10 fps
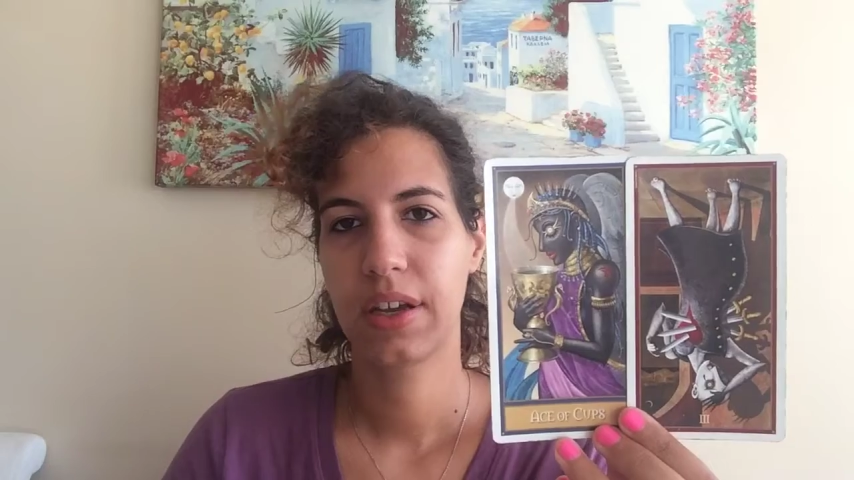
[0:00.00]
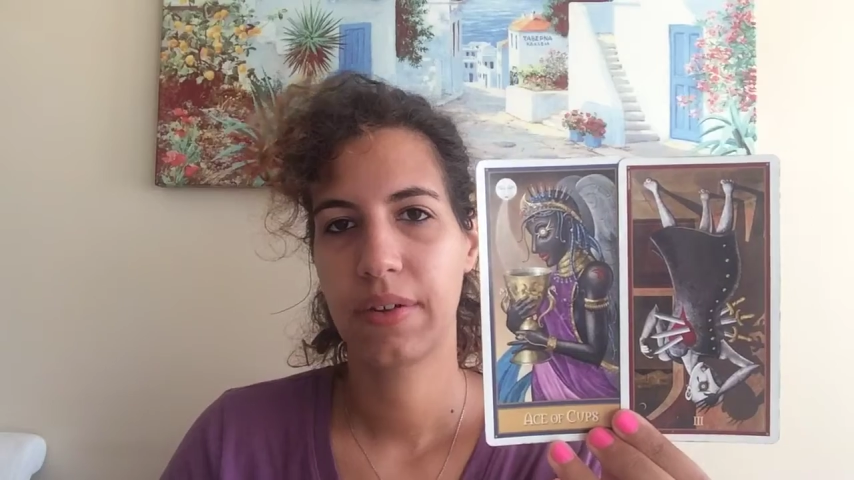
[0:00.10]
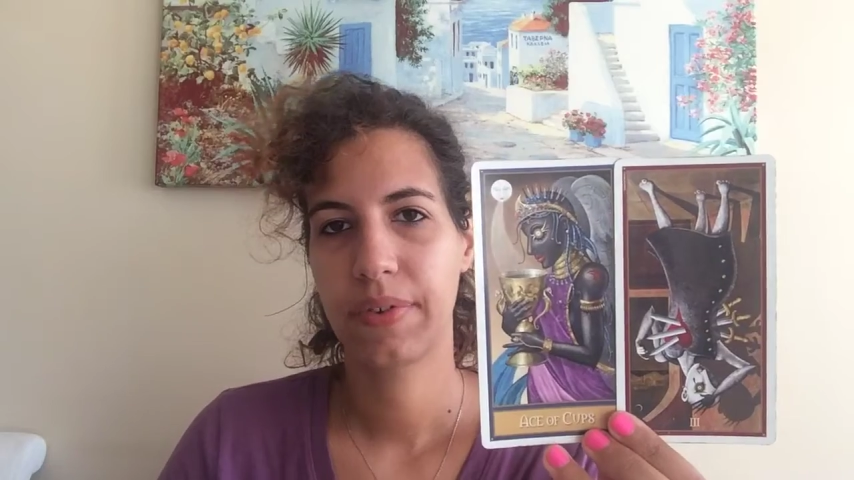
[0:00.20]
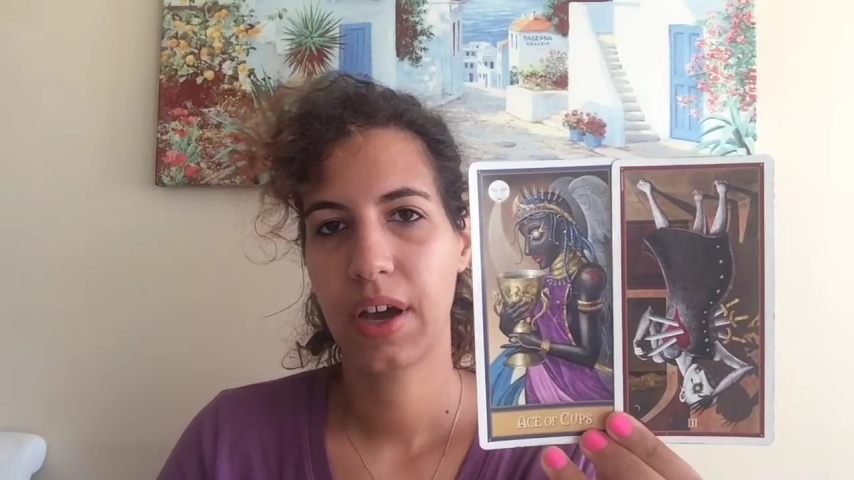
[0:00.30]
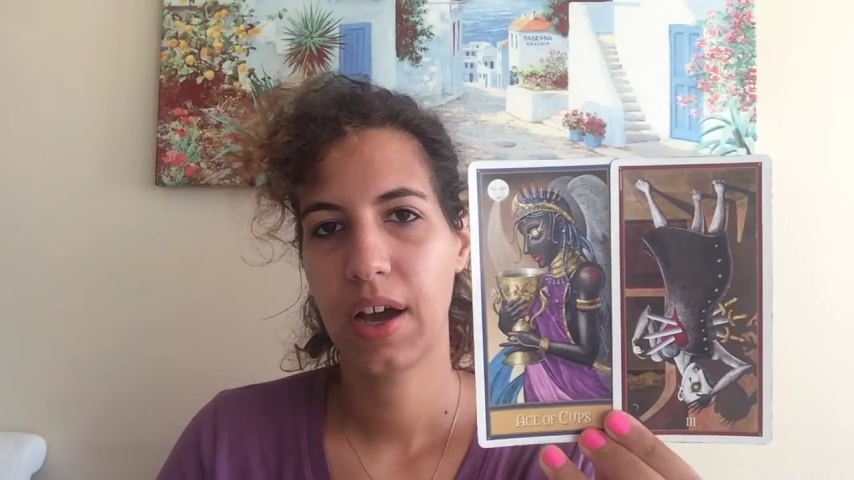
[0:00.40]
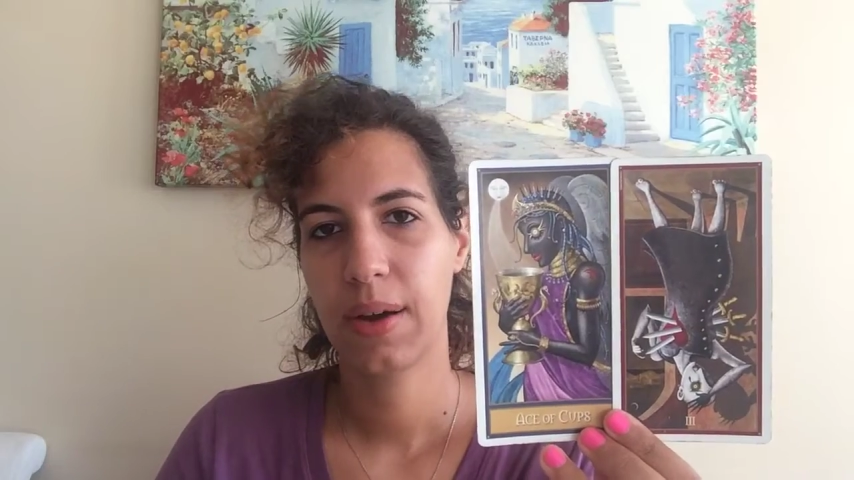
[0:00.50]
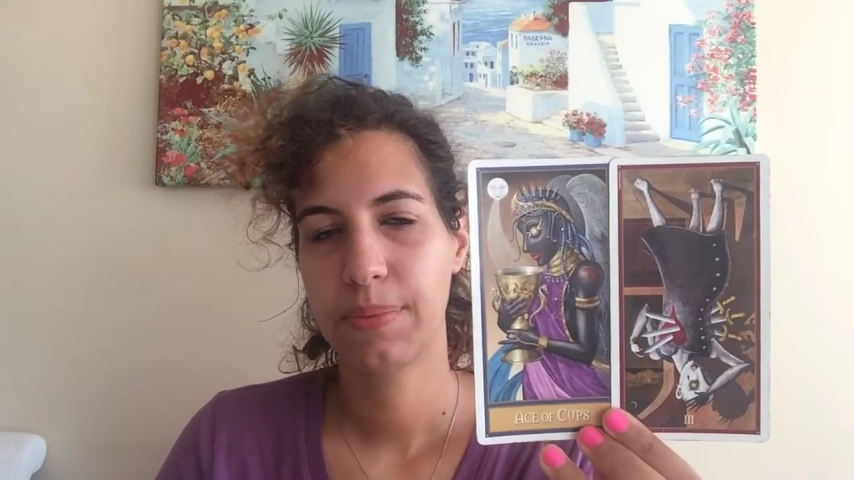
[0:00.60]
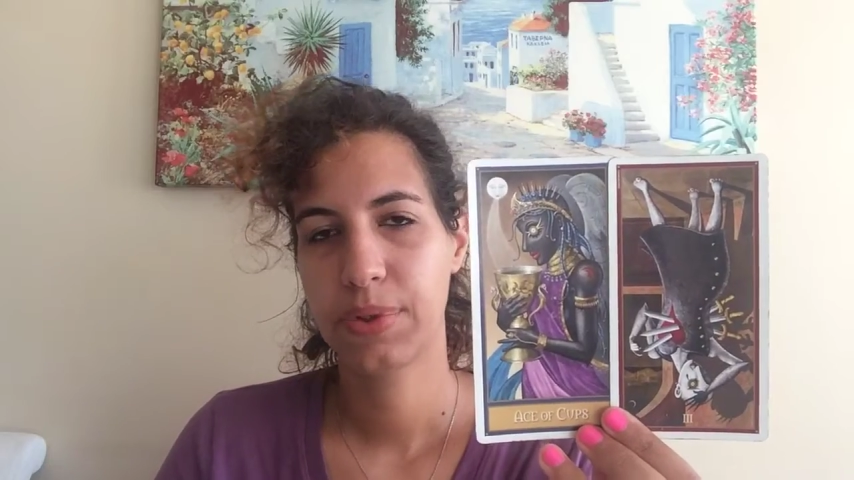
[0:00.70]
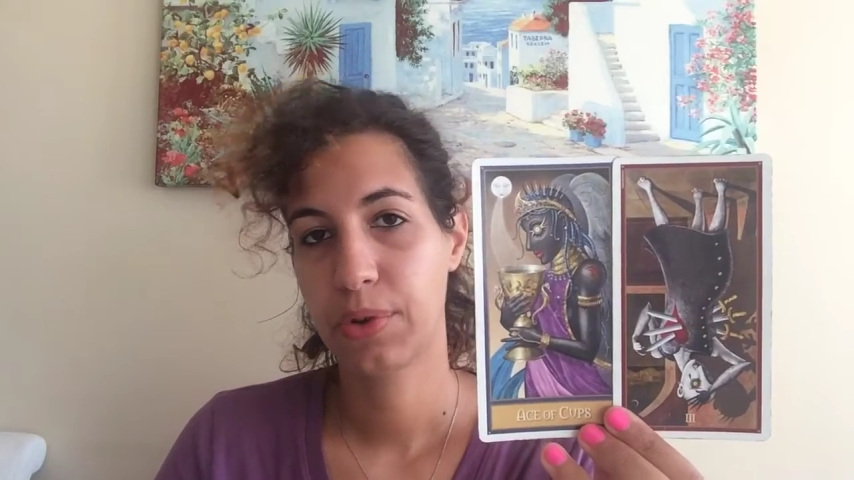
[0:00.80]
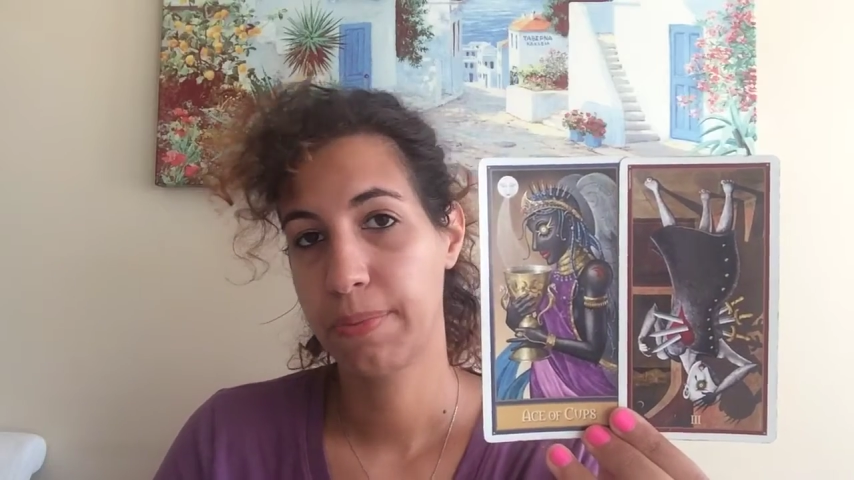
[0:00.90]
of
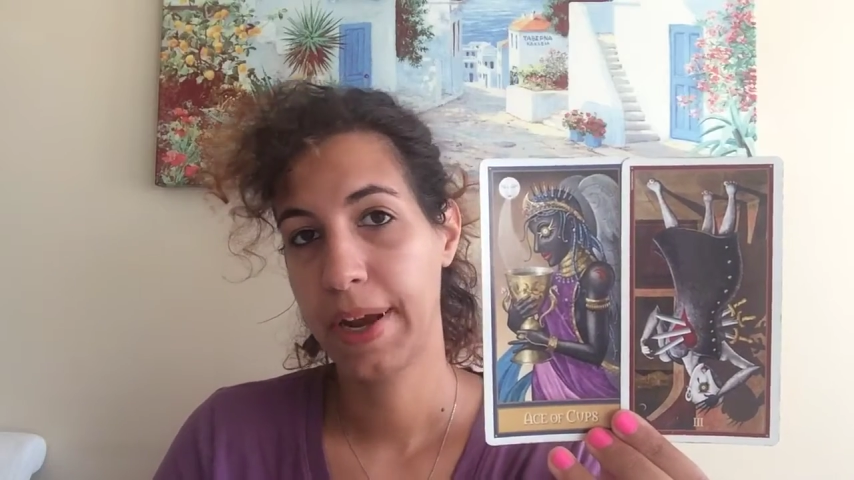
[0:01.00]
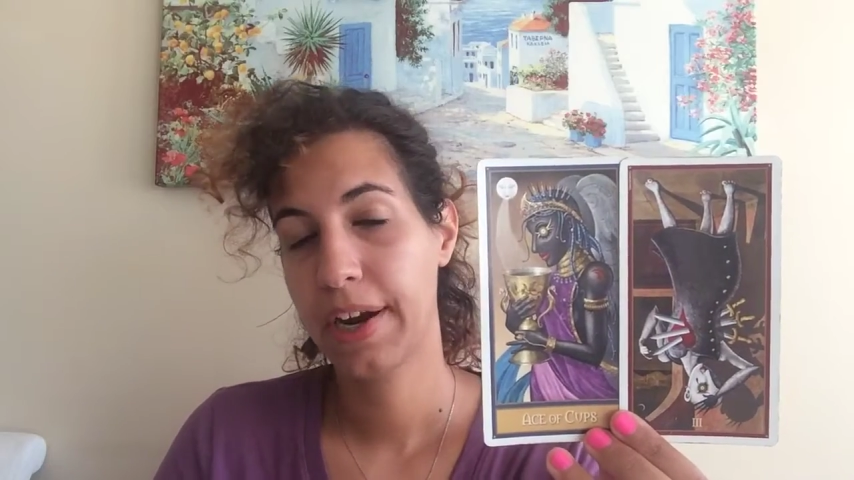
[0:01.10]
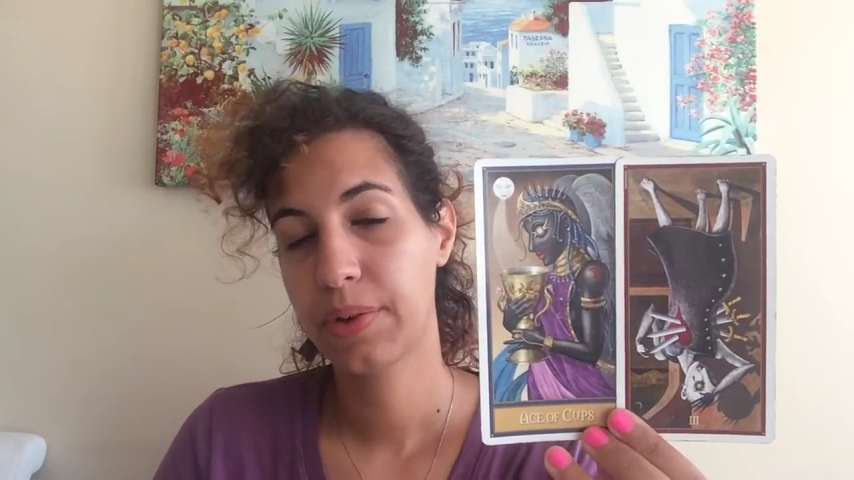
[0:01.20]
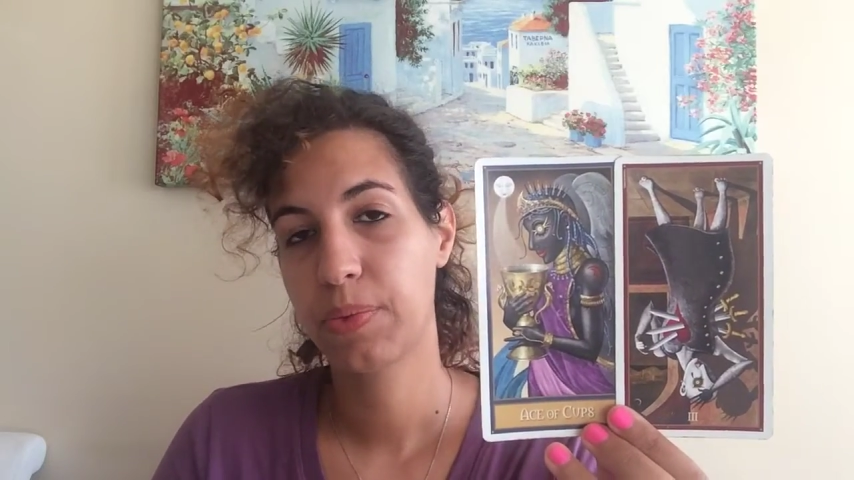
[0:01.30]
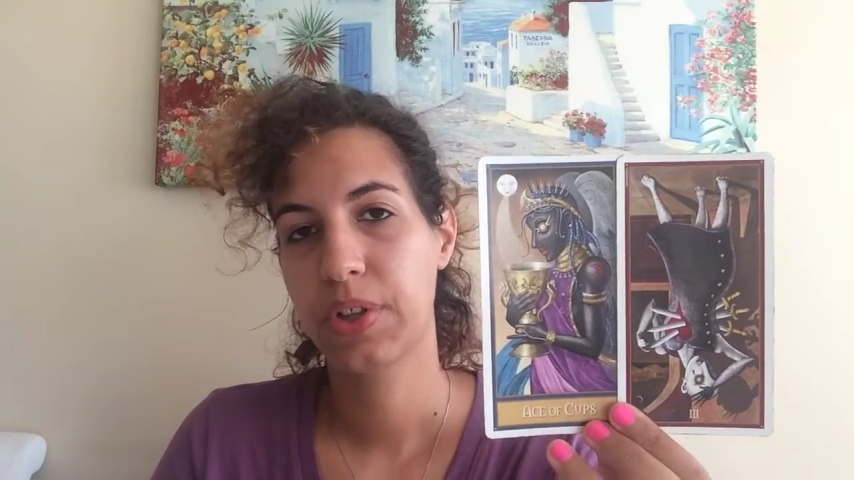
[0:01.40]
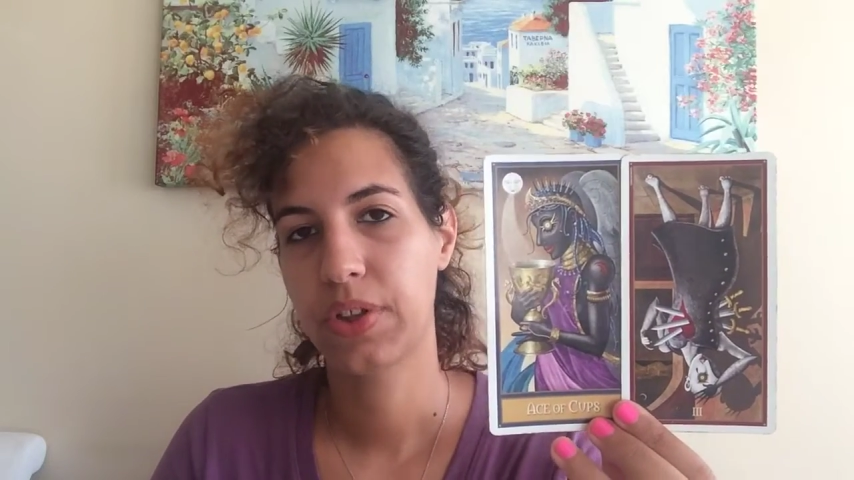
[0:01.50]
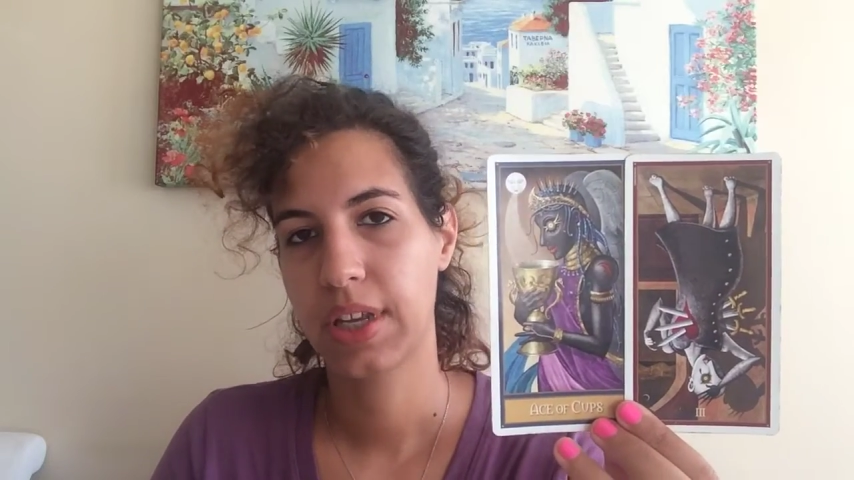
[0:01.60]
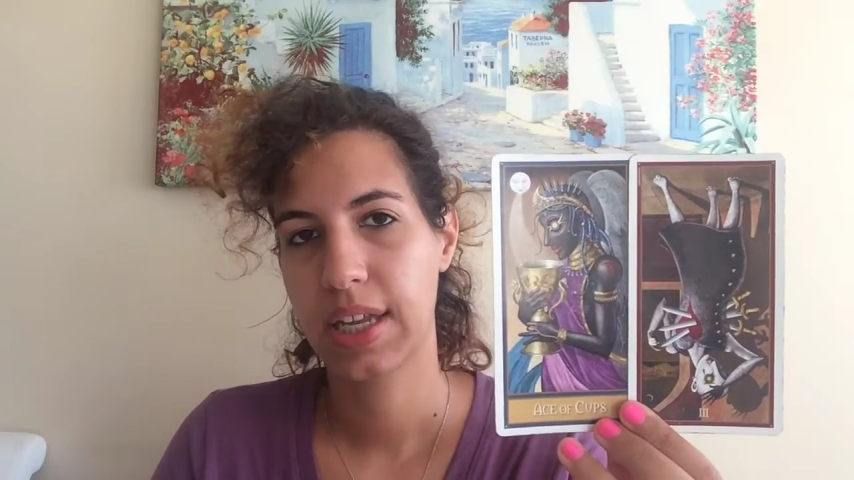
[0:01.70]
Cups or paired with it,